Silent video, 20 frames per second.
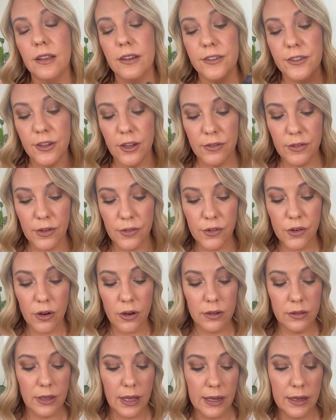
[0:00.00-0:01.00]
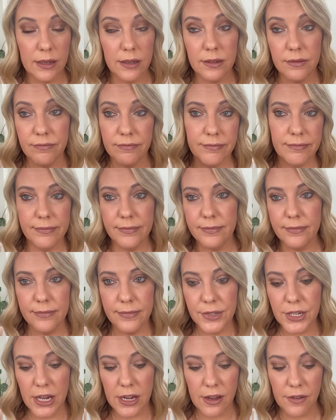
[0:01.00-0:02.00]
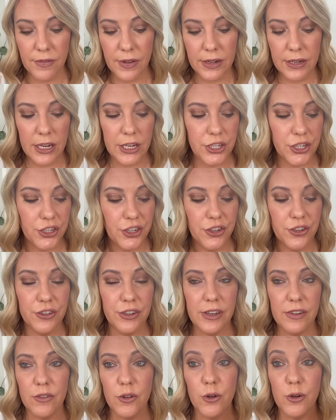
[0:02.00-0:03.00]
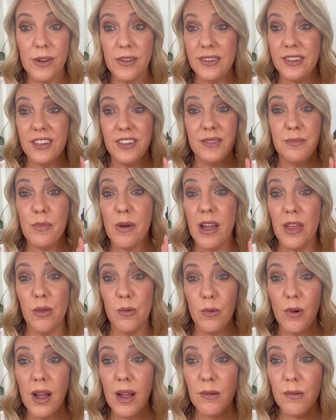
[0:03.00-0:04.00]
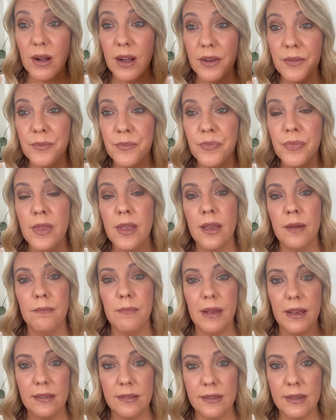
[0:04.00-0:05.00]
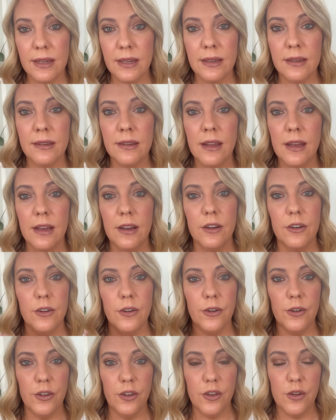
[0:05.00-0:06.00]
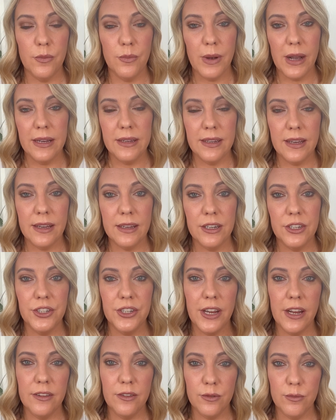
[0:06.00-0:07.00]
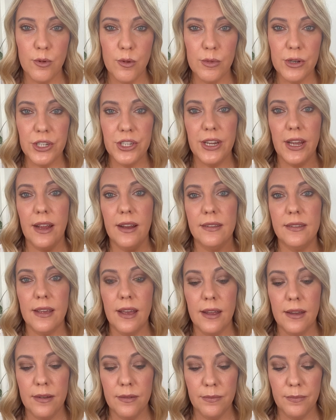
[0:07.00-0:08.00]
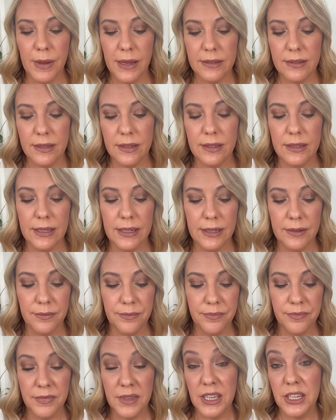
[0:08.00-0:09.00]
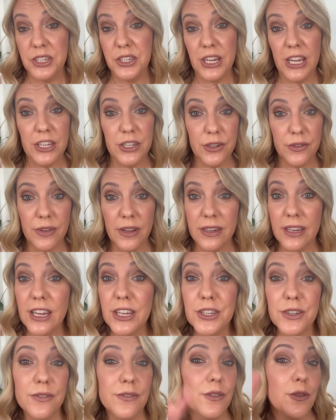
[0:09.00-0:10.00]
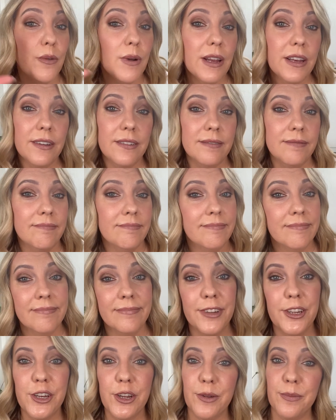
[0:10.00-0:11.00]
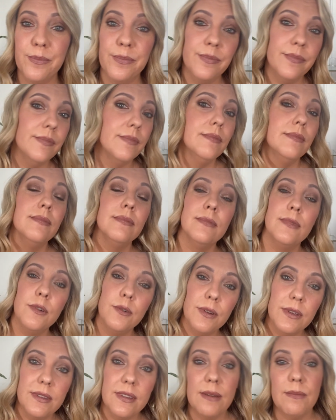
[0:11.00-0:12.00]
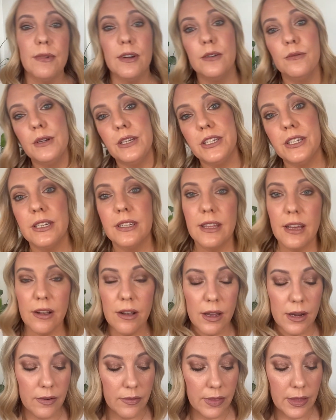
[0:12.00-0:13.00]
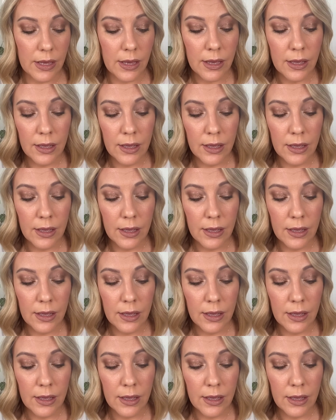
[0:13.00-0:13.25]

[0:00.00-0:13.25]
So if you've got like a darker foundation, you could always just buy the white one, mix it in, or you could buy darker shades or warmer shades and basically change your foundation for when, you know, summer, winter, that kind of thing.